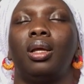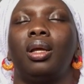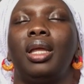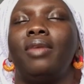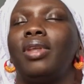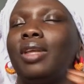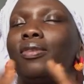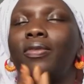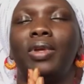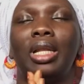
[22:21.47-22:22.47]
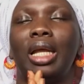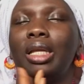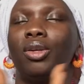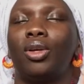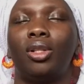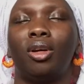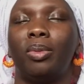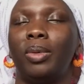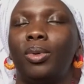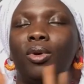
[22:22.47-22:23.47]
Even if you feel like you don't love
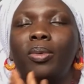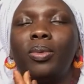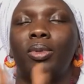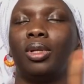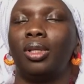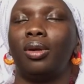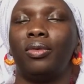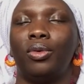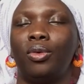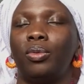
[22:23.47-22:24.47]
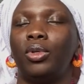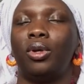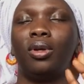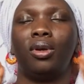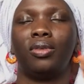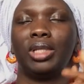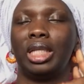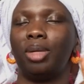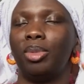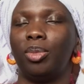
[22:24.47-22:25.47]
people or people don't love you, you don't love
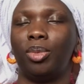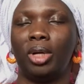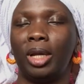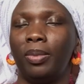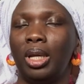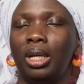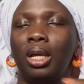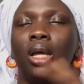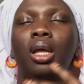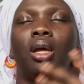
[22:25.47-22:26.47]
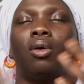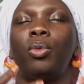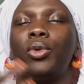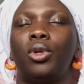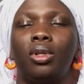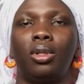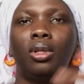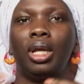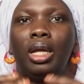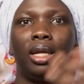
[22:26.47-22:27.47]
certain people, I mean, hope you don't
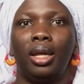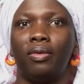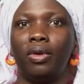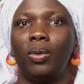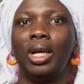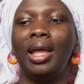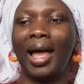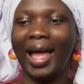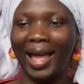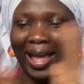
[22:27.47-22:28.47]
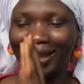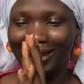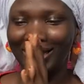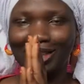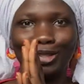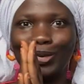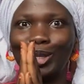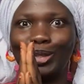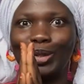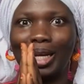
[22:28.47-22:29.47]
hate everyone. Can someone
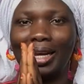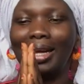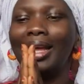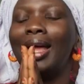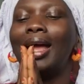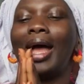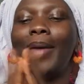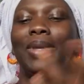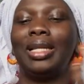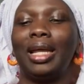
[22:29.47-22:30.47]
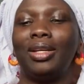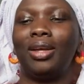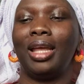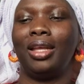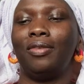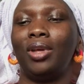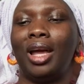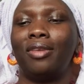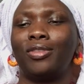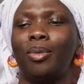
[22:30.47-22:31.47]
do that? I mean, like if you
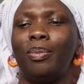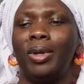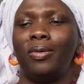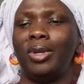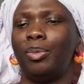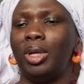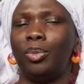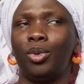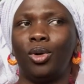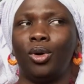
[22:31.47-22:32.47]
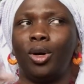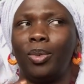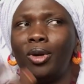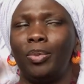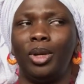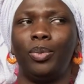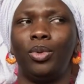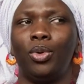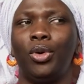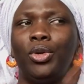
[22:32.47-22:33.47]
have some beef with people or a couple of
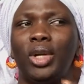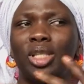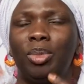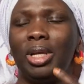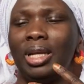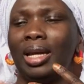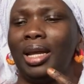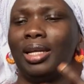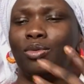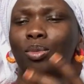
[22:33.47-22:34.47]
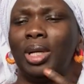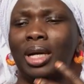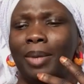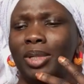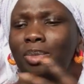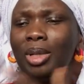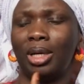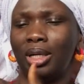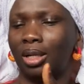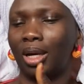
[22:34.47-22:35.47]
people, or you experience like this woman that
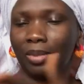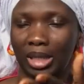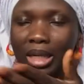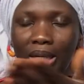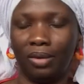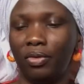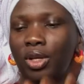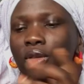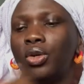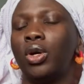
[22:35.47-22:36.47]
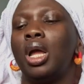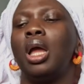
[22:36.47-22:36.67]
I'm saying in the video,